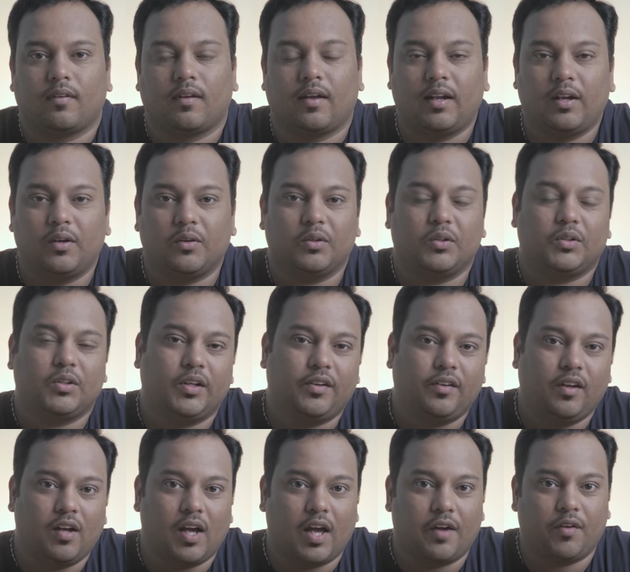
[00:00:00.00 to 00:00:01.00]
Hello, good
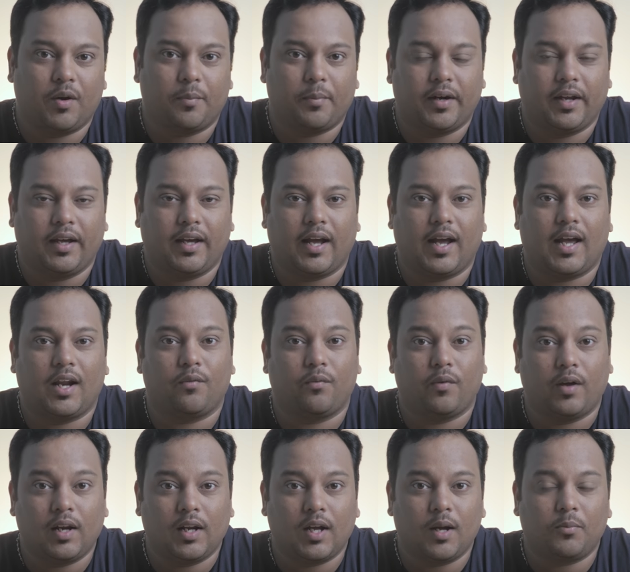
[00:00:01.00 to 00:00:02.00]
evening everybody, and
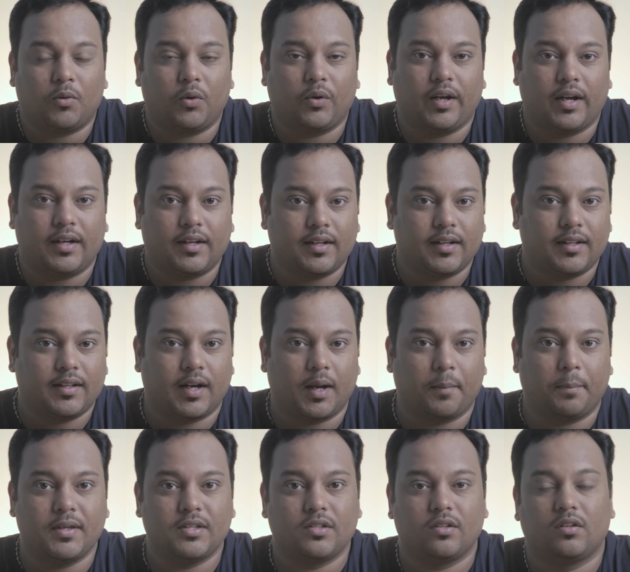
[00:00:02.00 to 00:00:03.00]
welcome to yet another
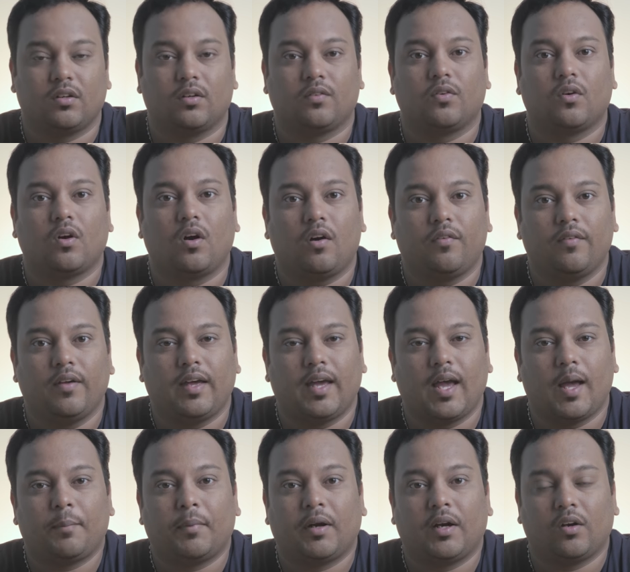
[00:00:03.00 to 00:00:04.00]
episode of Coffee,
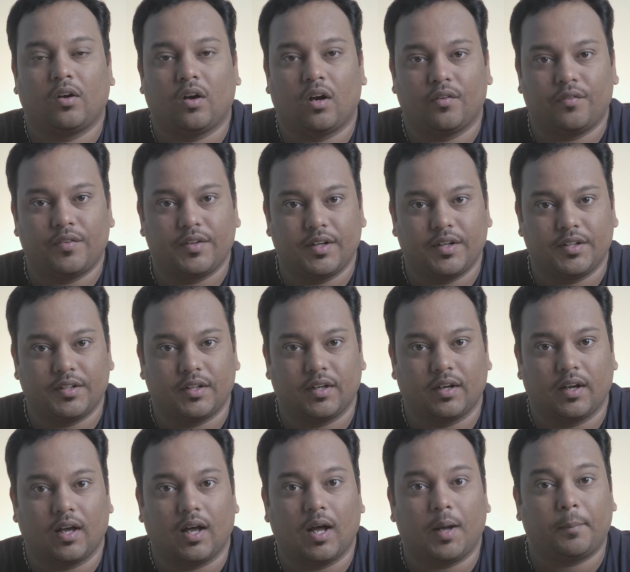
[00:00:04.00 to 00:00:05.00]
Camera and
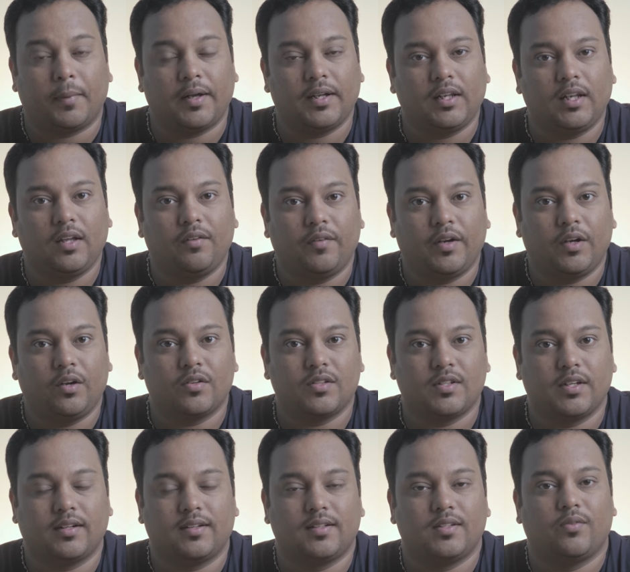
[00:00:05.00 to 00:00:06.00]
Conversation, a monthly video
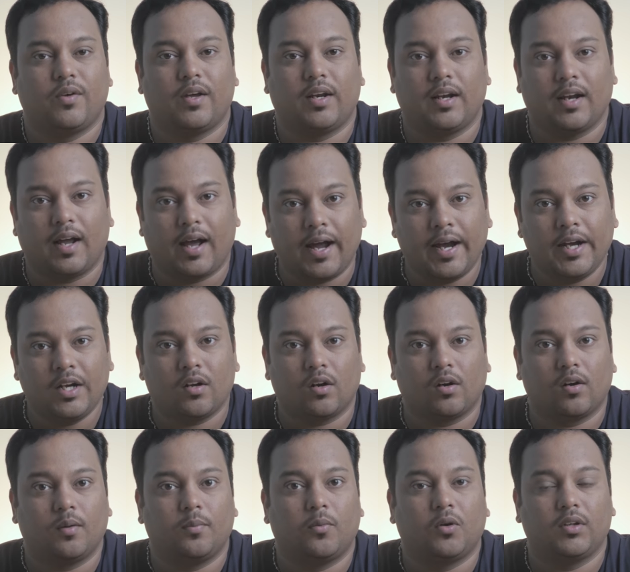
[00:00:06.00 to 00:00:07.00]
series wherein I
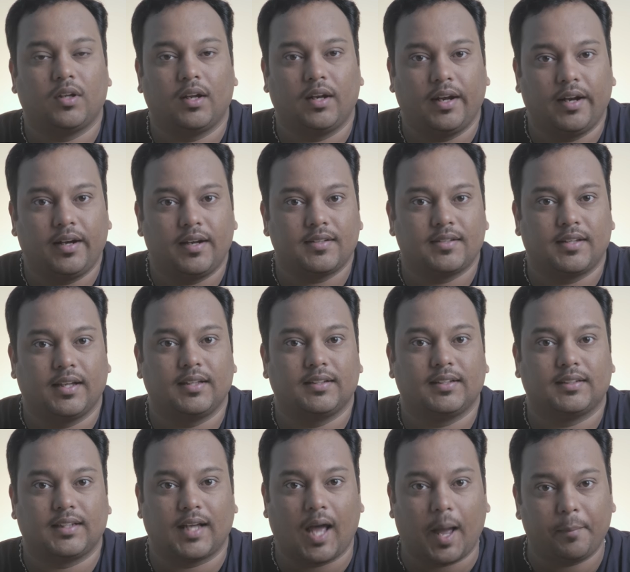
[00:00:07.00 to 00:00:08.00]
talk about the latest thing
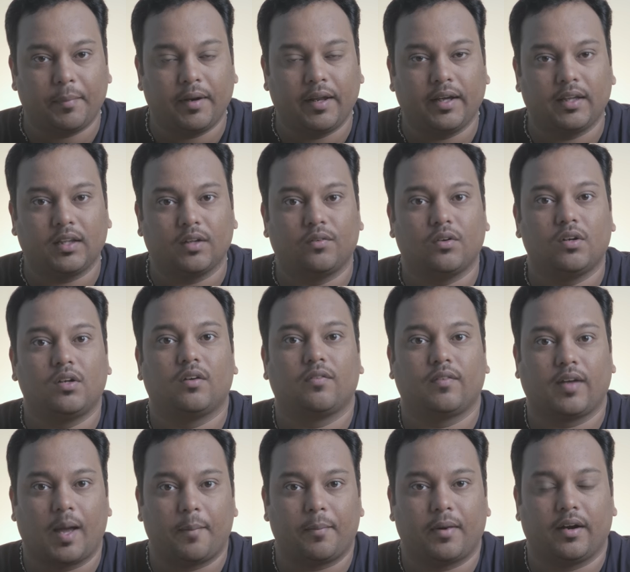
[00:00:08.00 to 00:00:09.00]
that's happening in the world
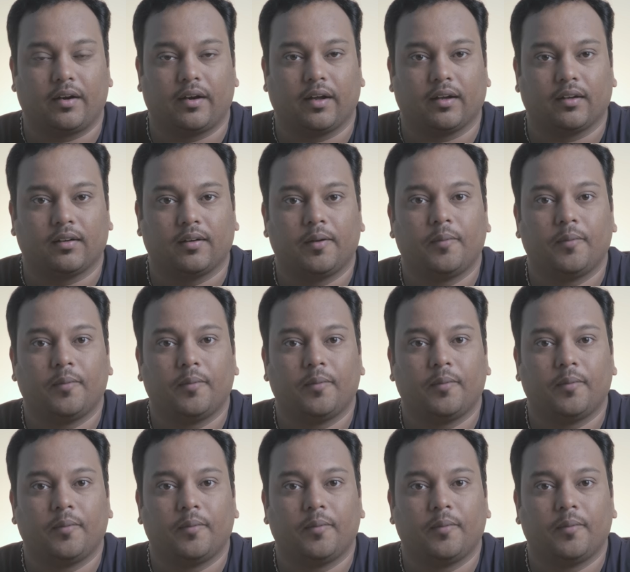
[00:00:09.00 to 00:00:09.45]
of camera tech.